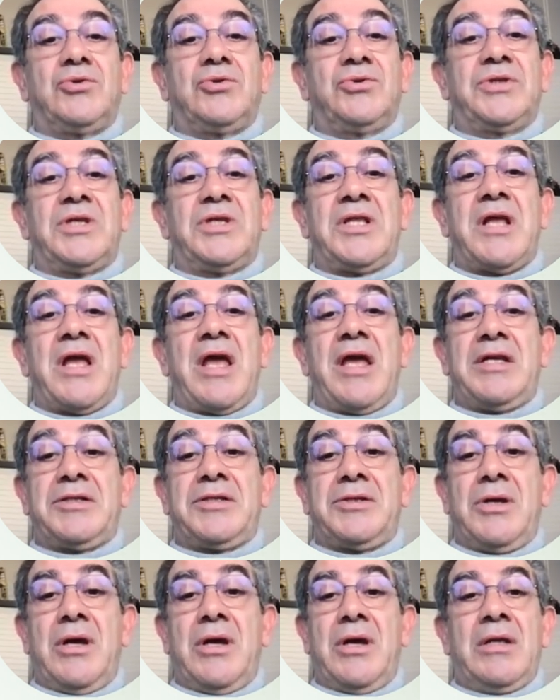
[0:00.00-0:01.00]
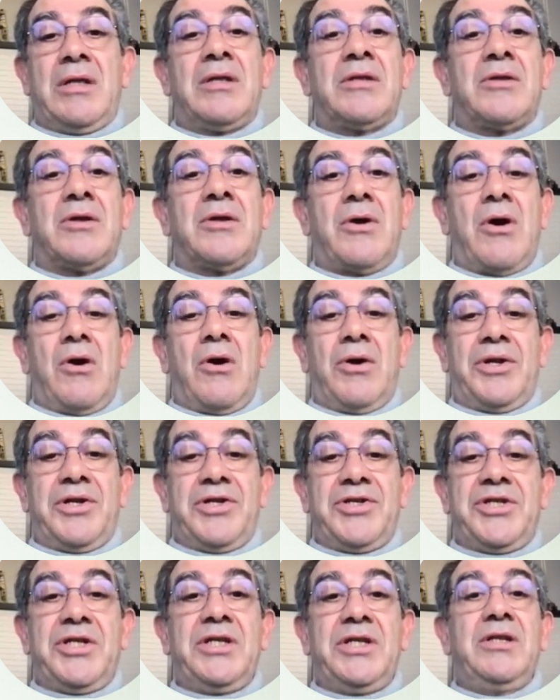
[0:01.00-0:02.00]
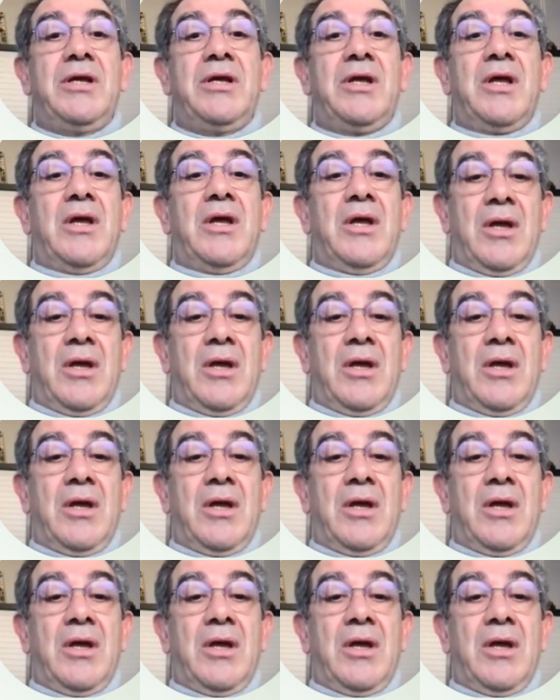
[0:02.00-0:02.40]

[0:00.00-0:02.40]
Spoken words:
chosen as the origin,